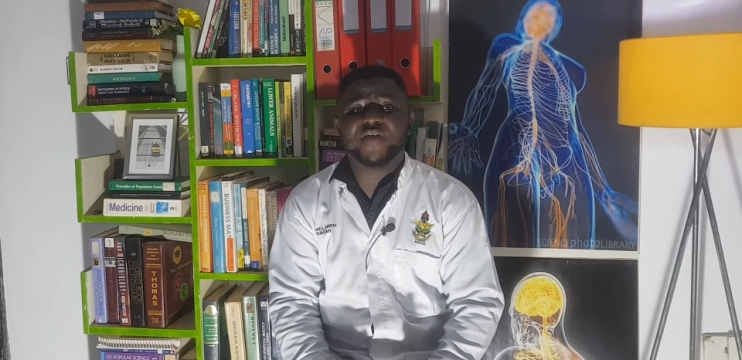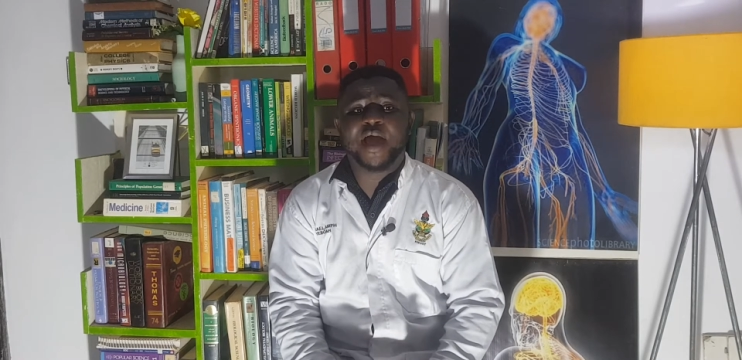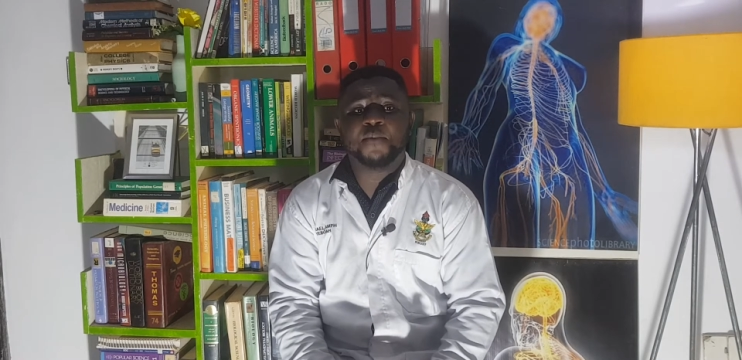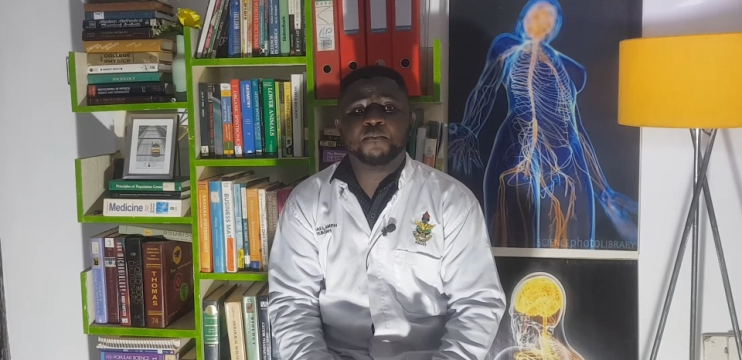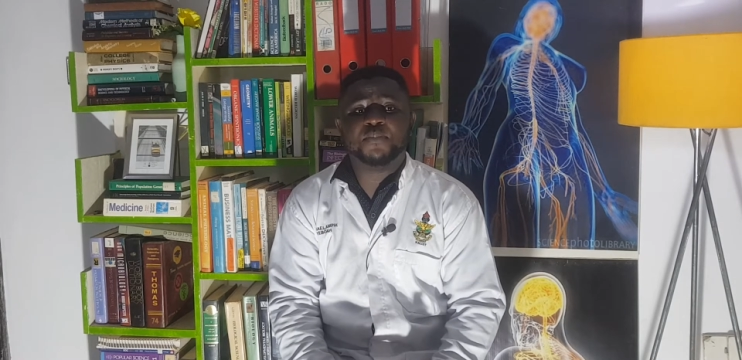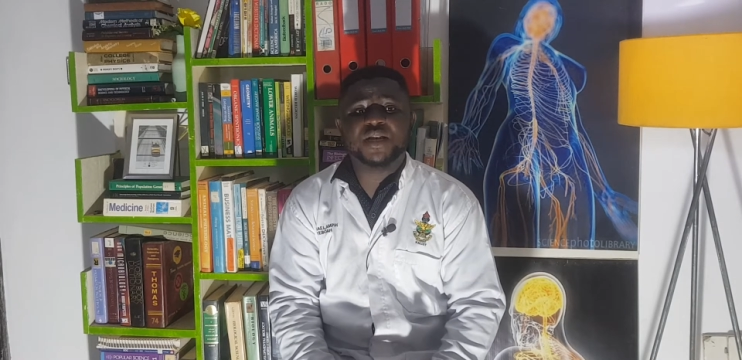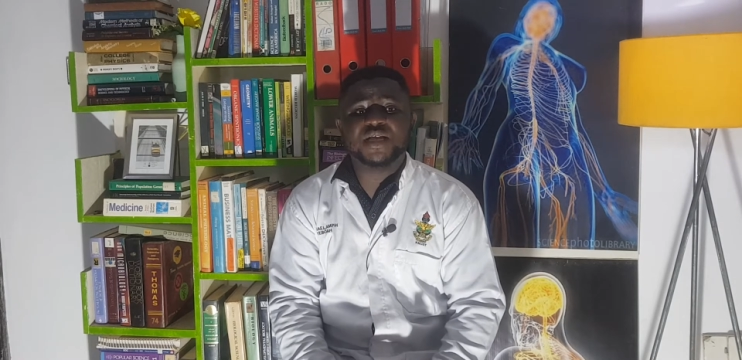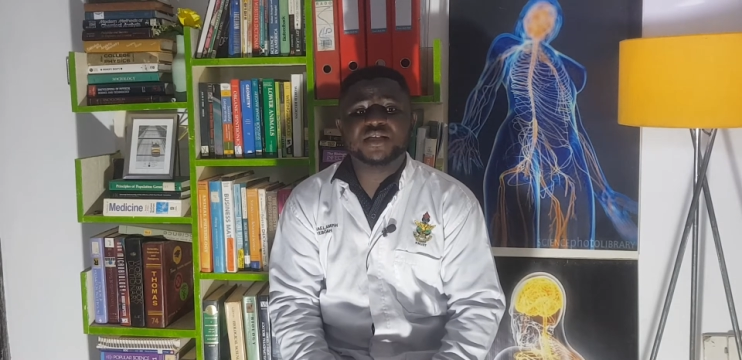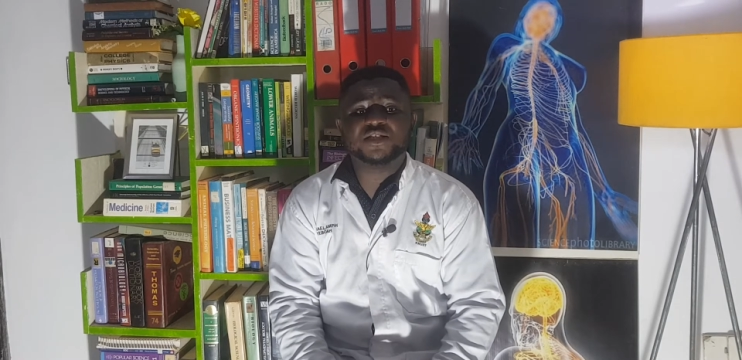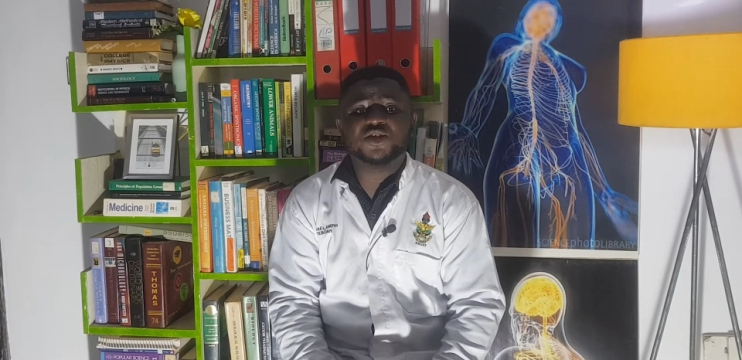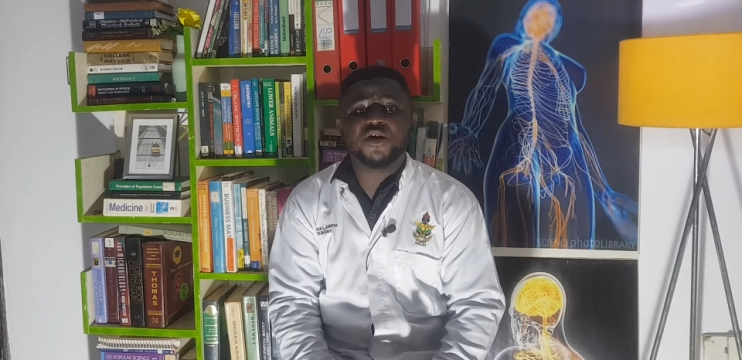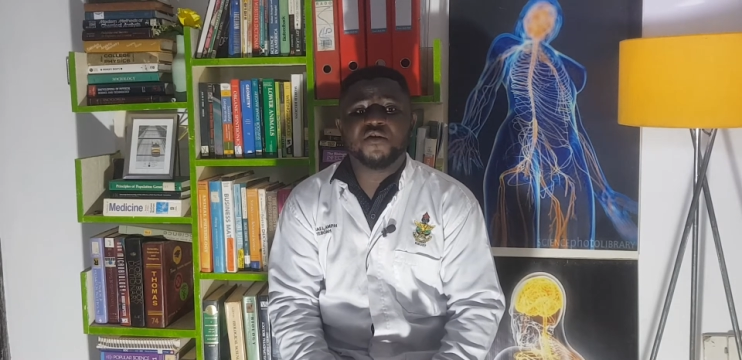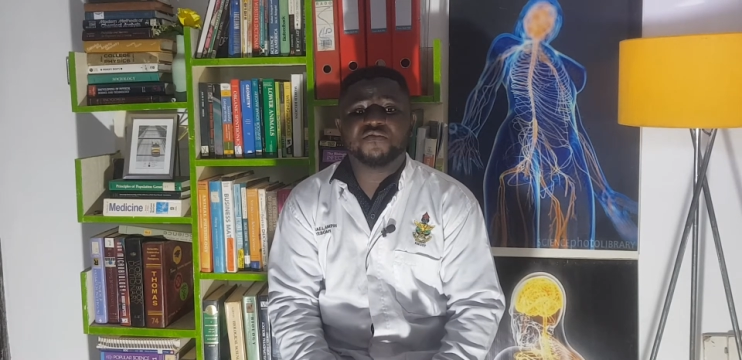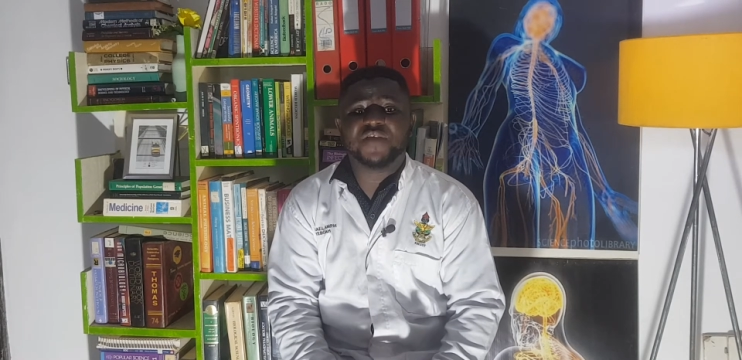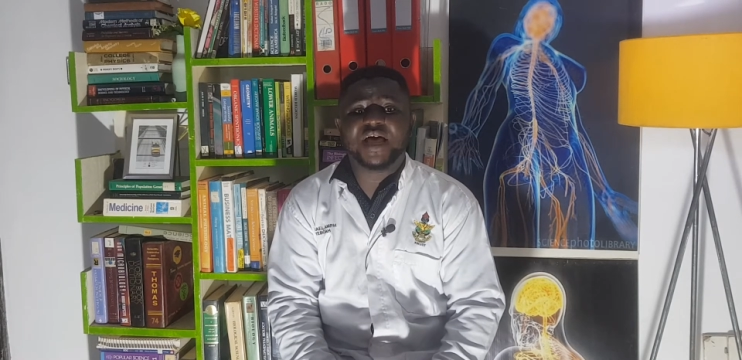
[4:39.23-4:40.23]
the ability
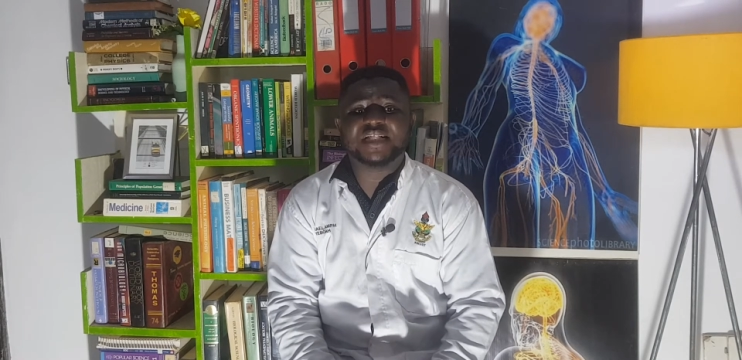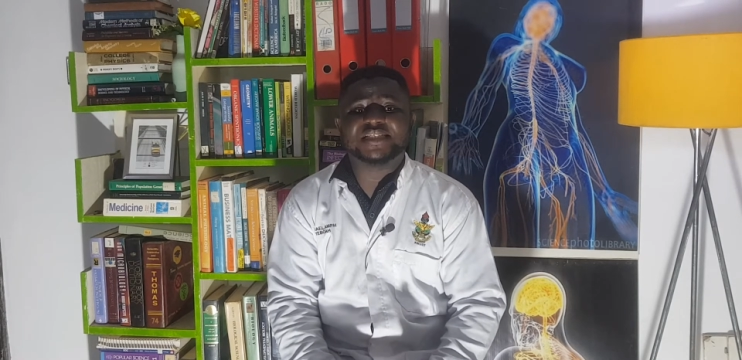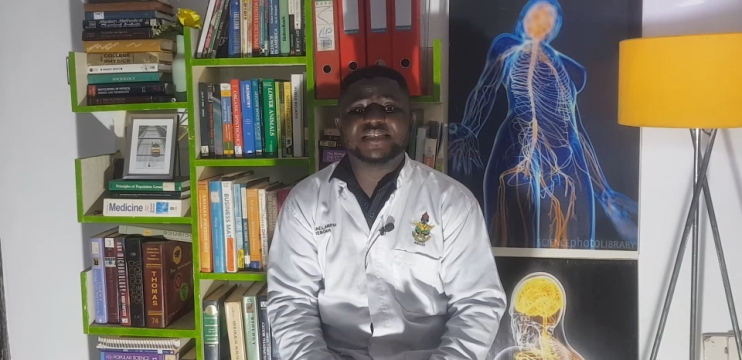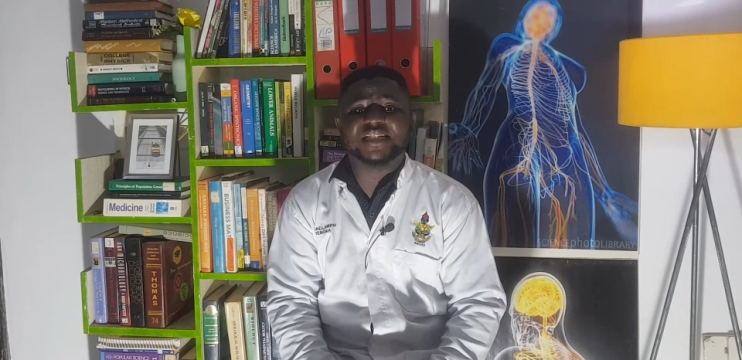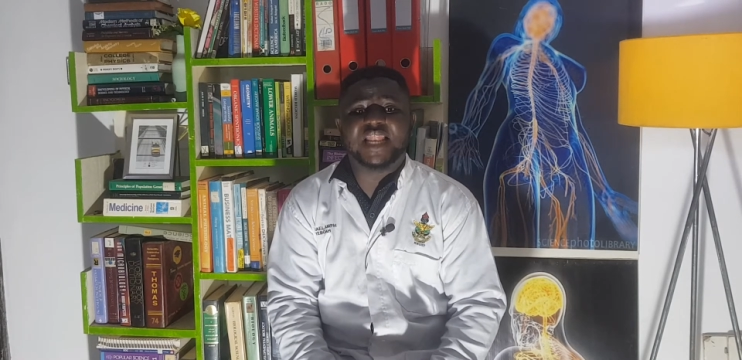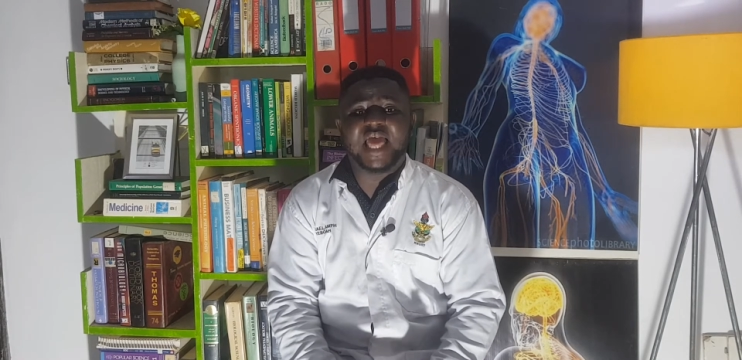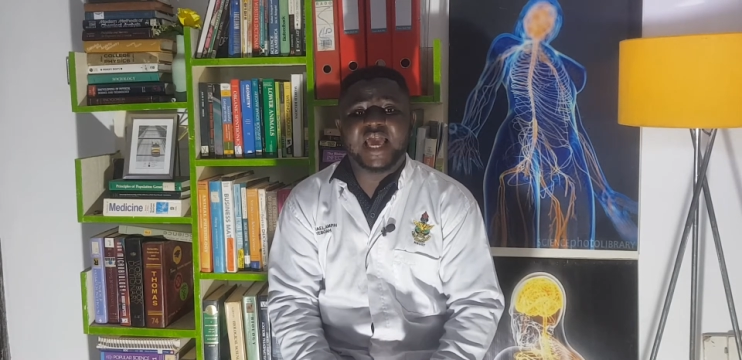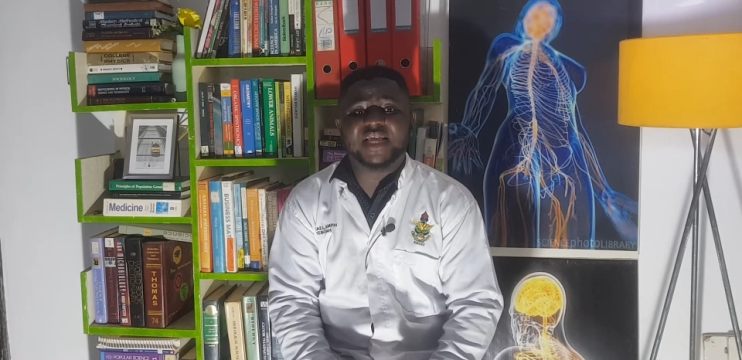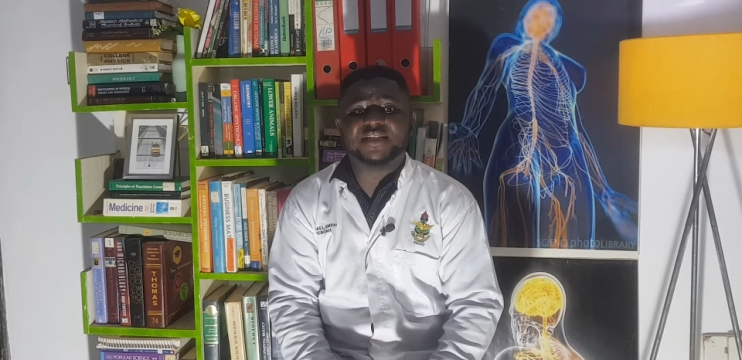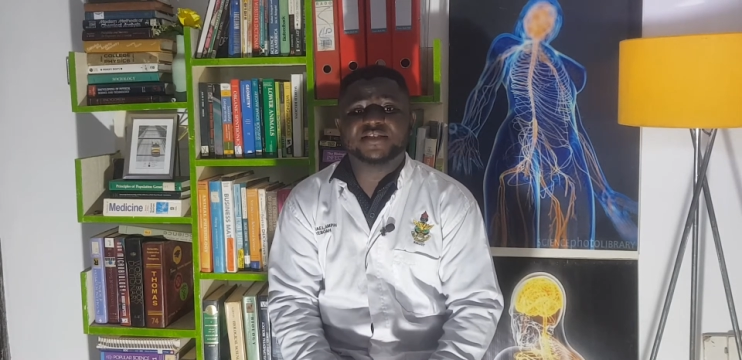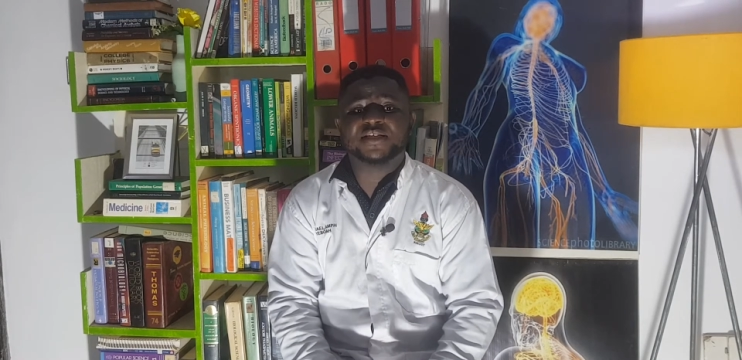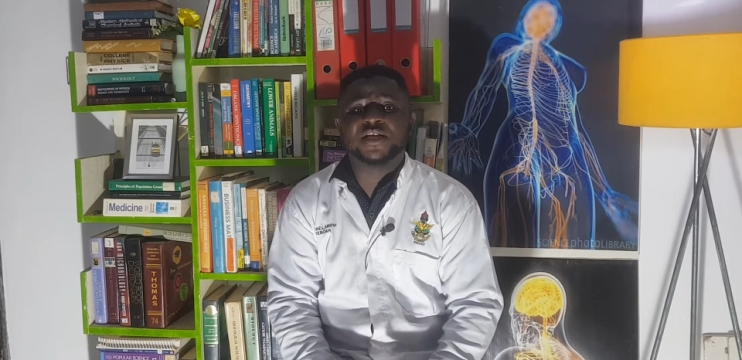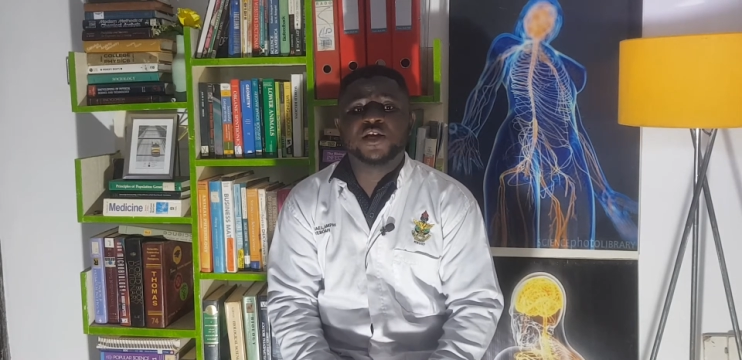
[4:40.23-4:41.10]
of that light